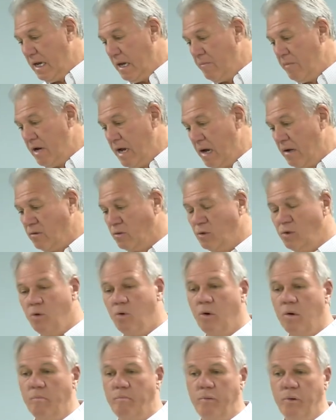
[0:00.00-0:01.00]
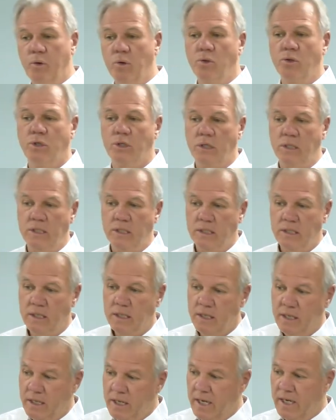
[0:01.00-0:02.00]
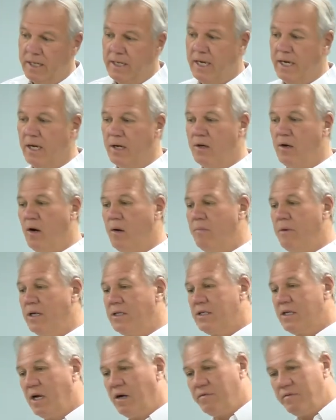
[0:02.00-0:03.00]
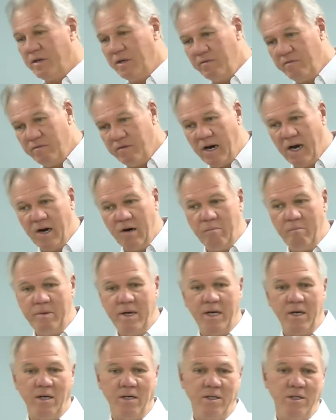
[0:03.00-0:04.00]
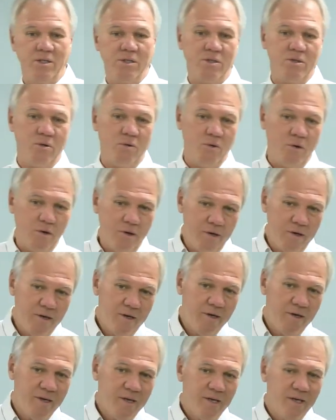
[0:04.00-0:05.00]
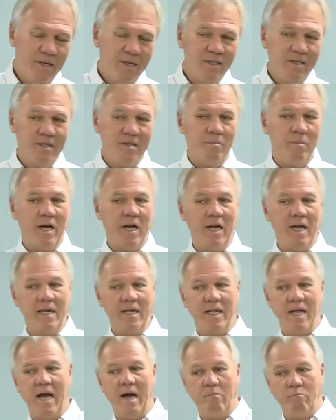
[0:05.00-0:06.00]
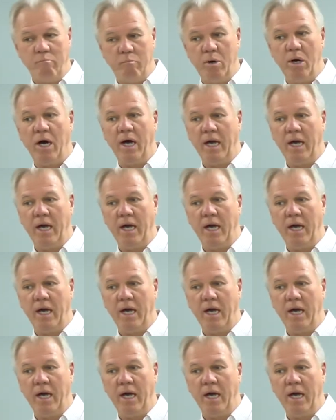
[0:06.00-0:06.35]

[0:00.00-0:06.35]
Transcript: I'm an outdoor person. I can't call myself an environmentalist or somebody like that,